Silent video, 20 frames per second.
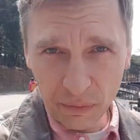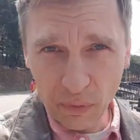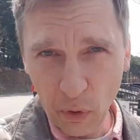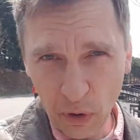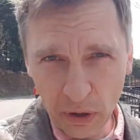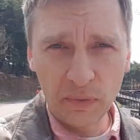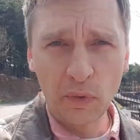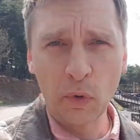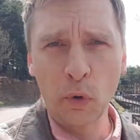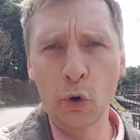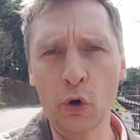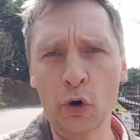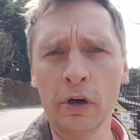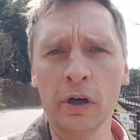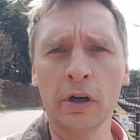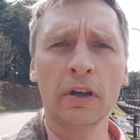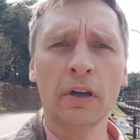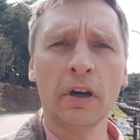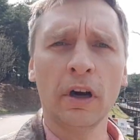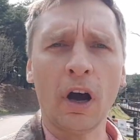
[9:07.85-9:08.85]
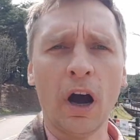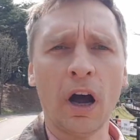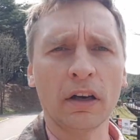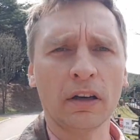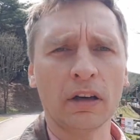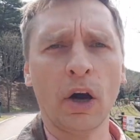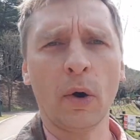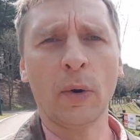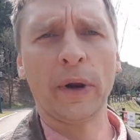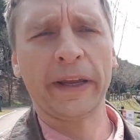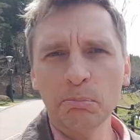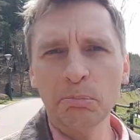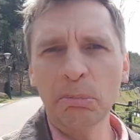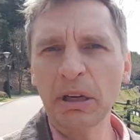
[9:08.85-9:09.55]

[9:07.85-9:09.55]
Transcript: 44 ongoing.